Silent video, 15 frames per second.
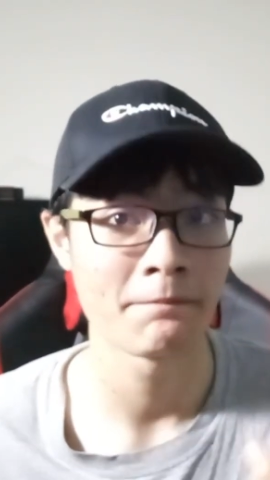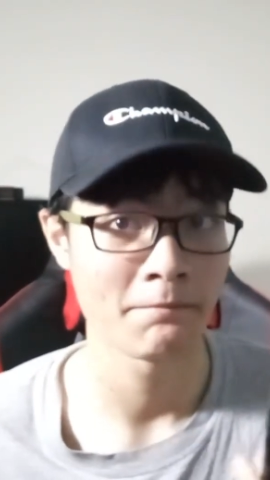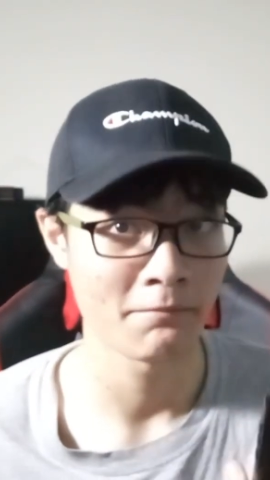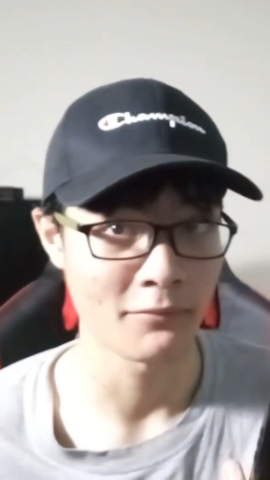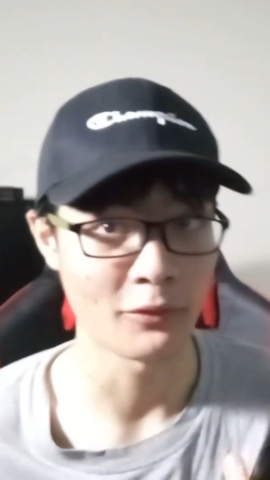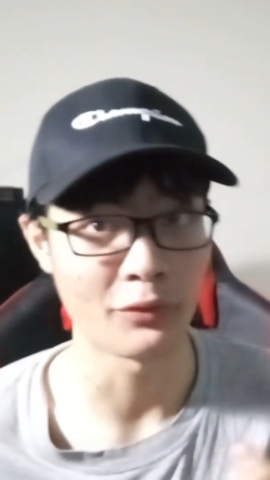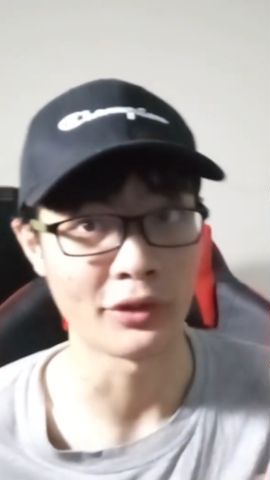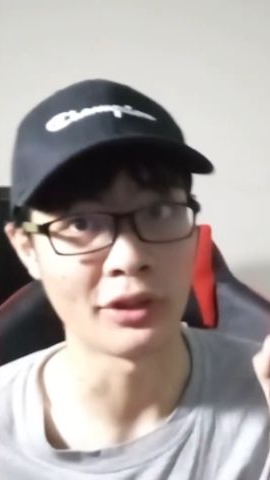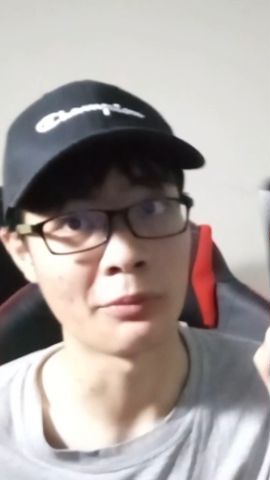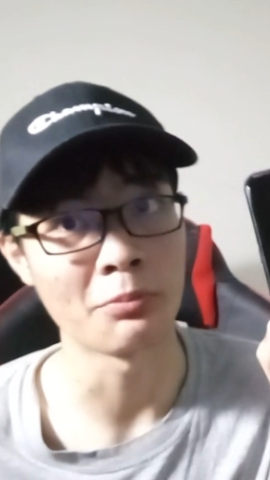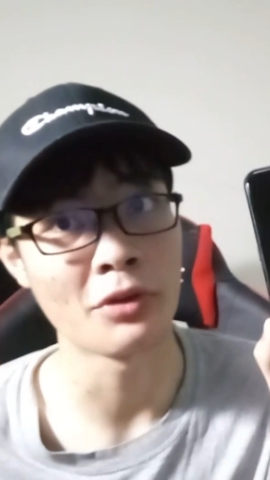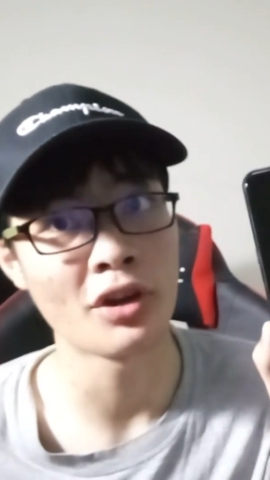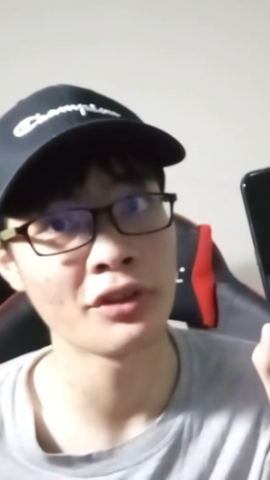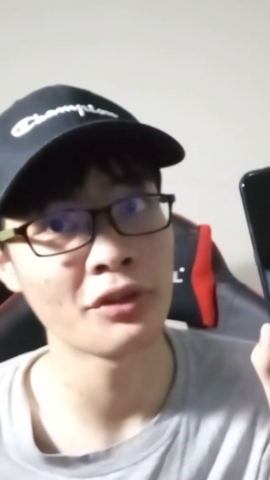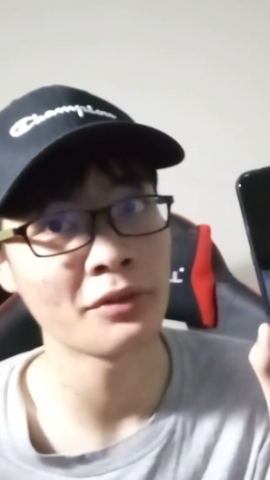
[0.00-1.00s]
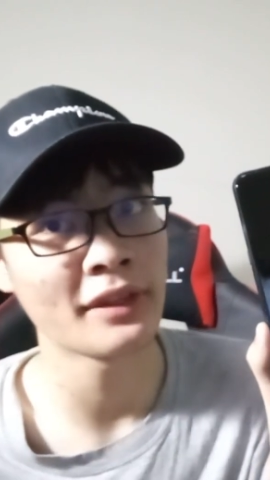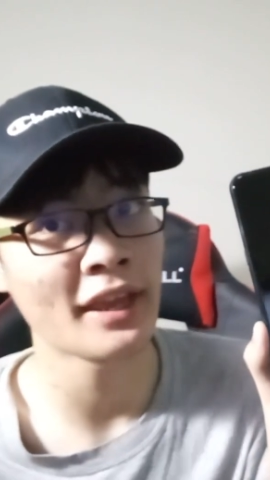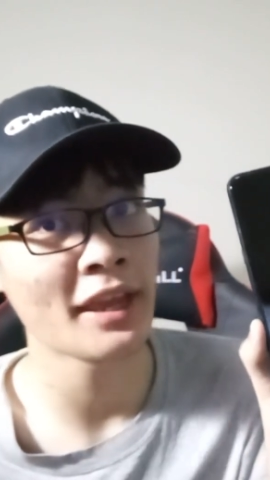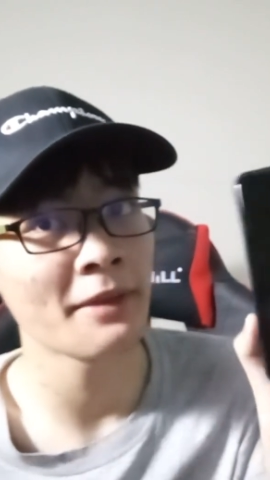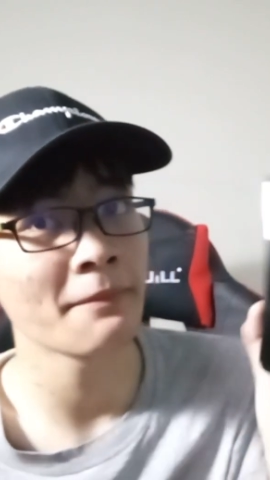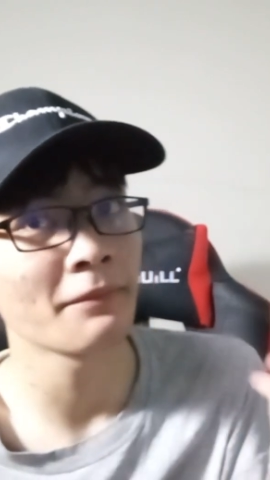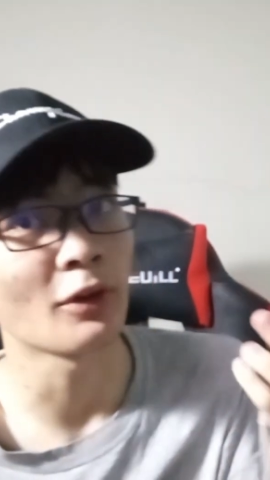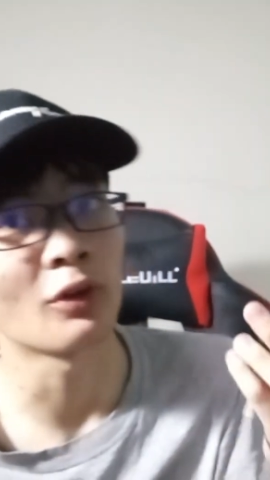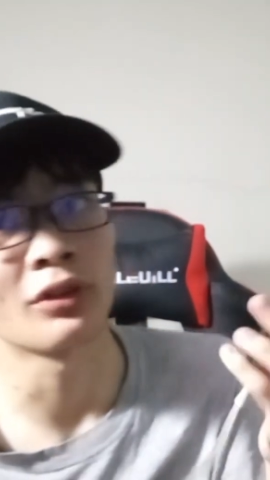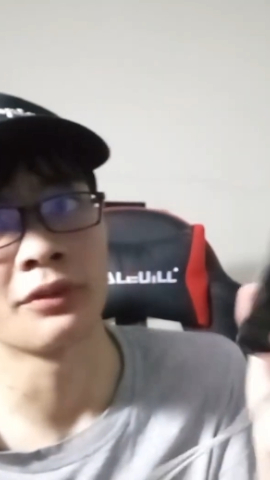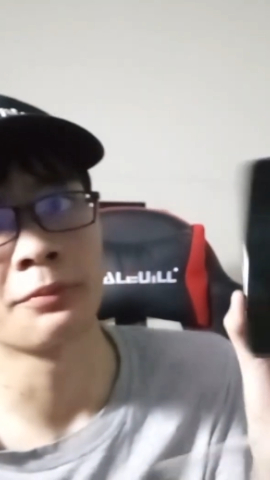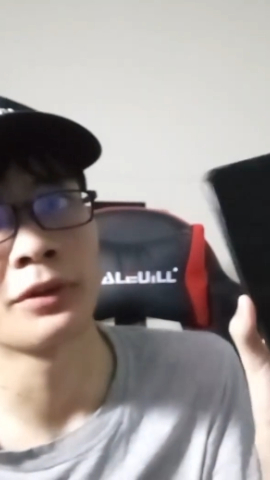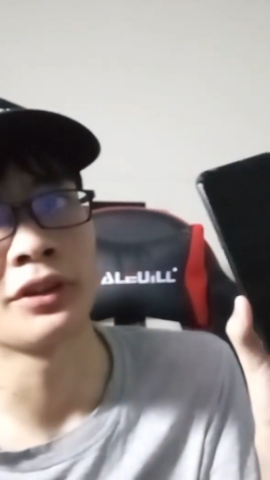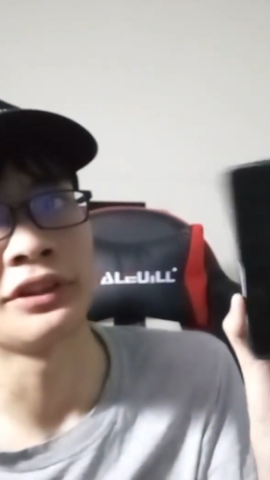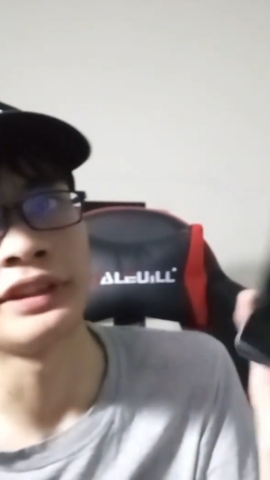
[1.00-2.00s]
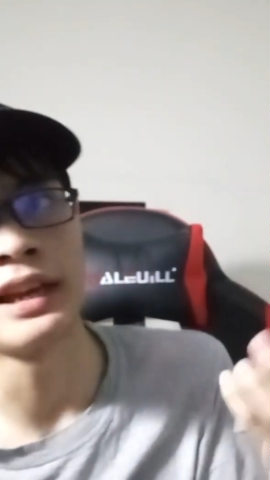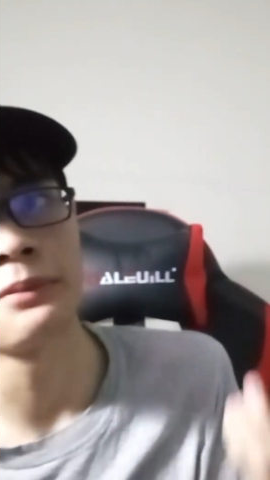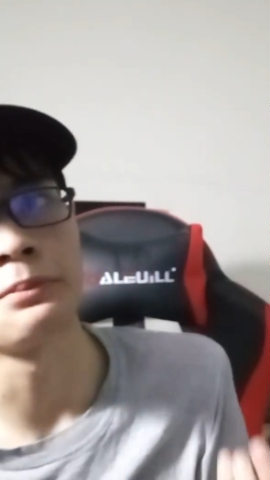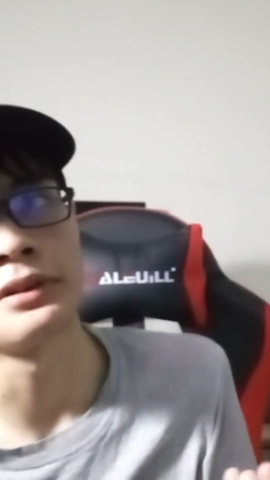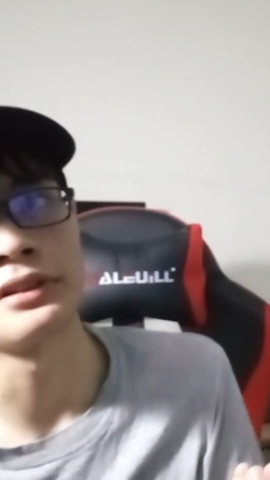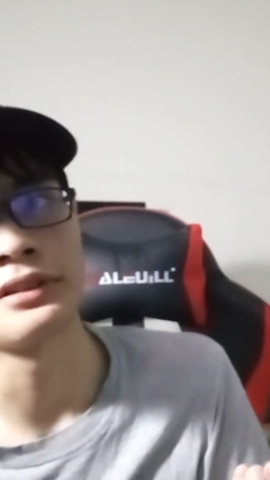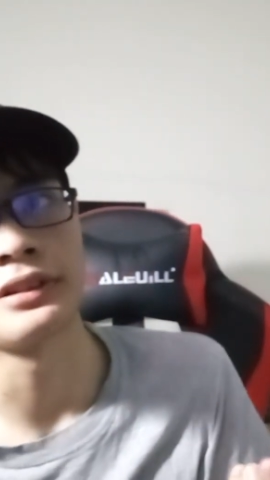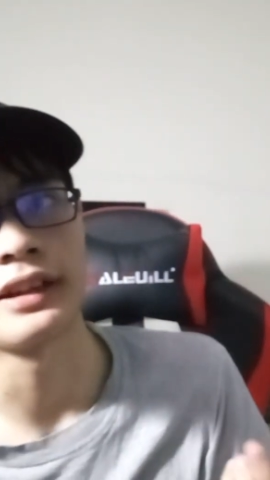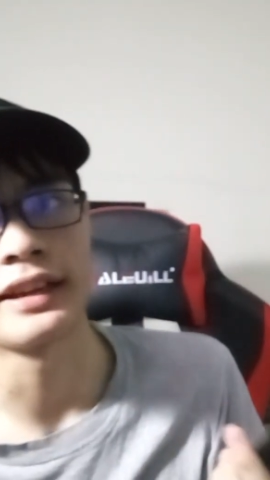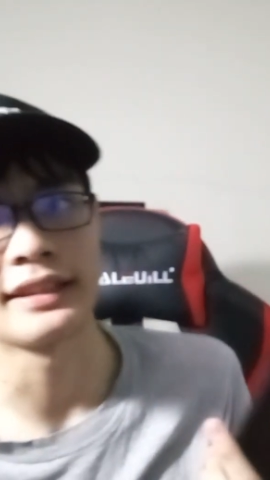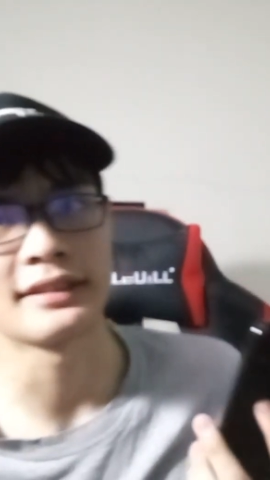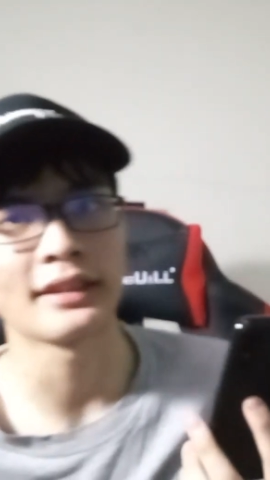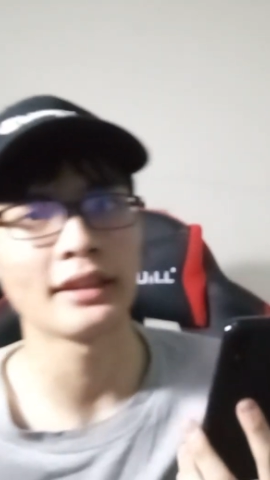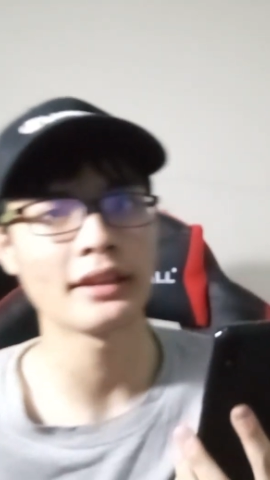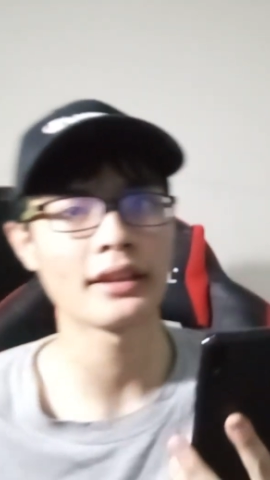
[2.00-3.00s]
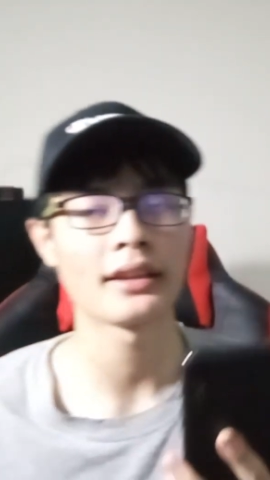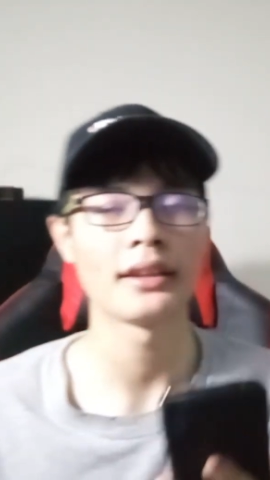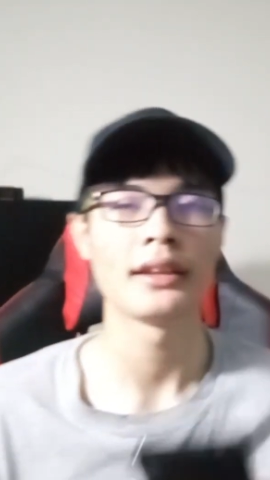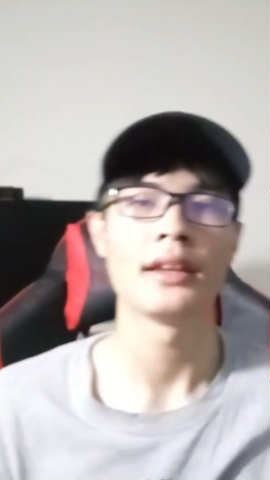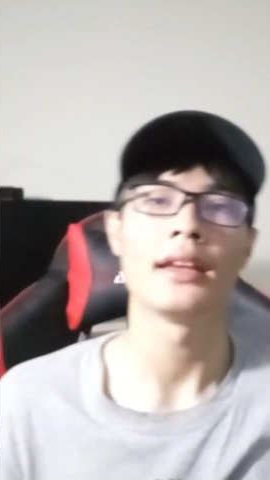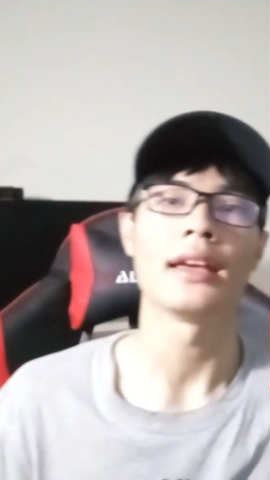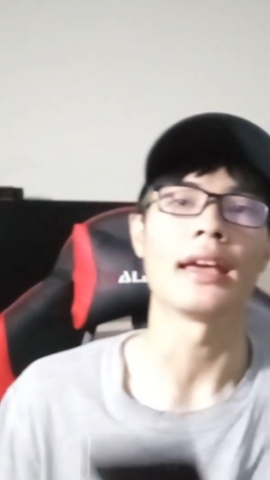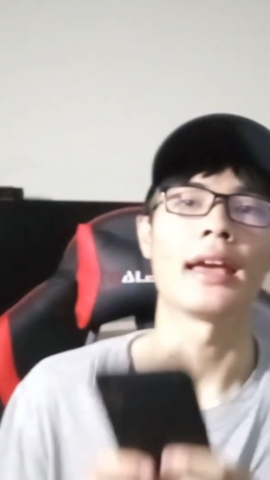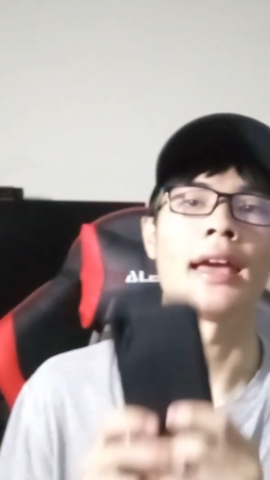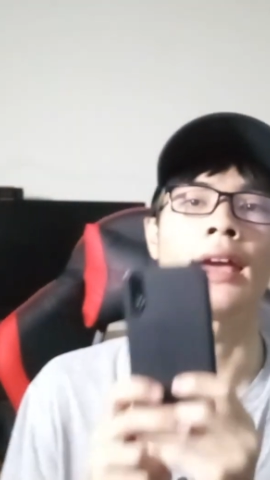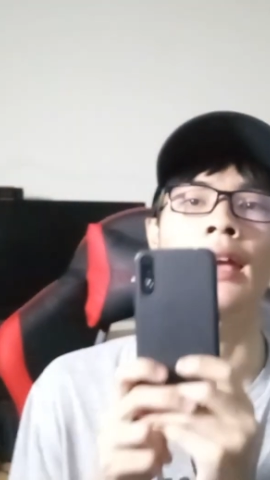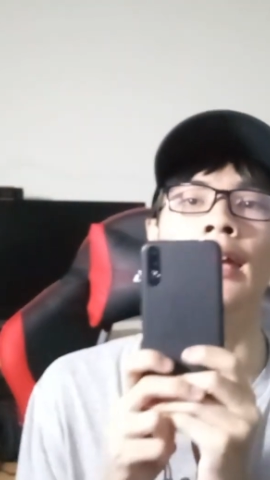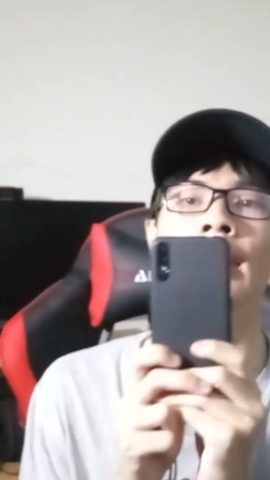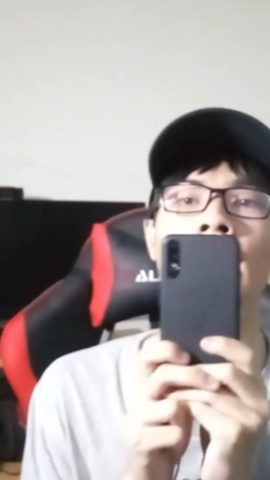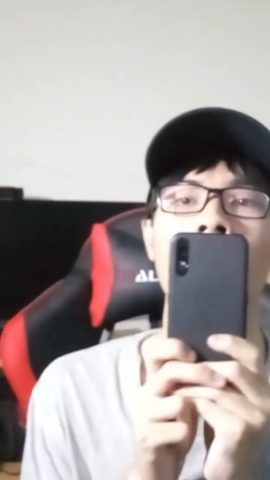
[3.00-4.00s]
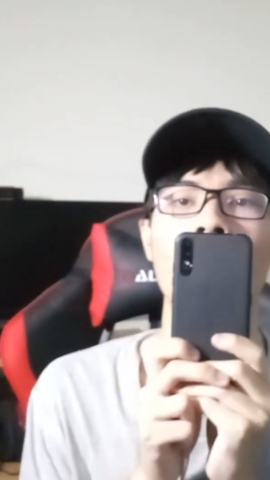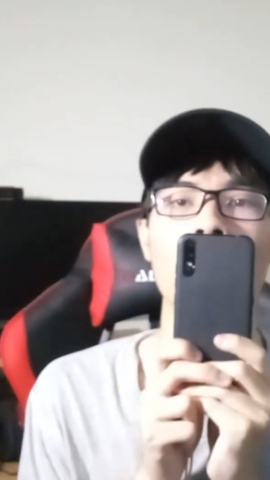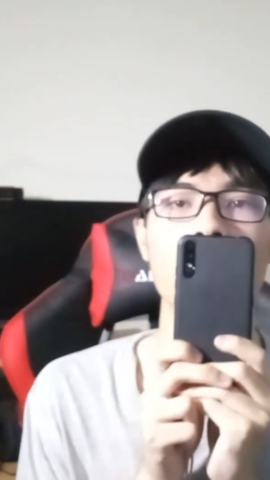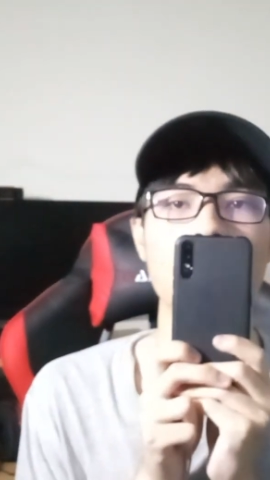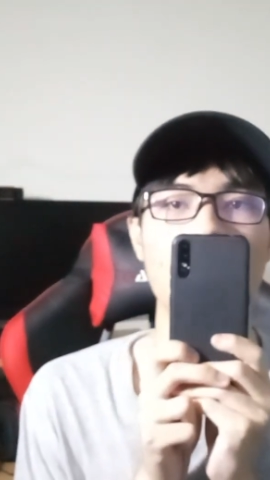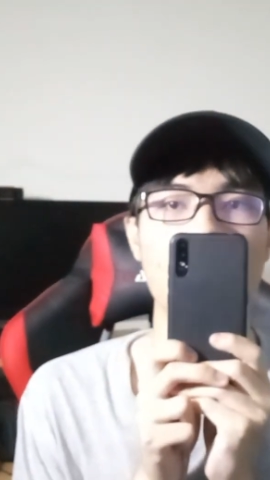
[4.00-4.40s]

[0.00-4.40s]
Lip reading: from the model name or the model number, I think. And I hope you guys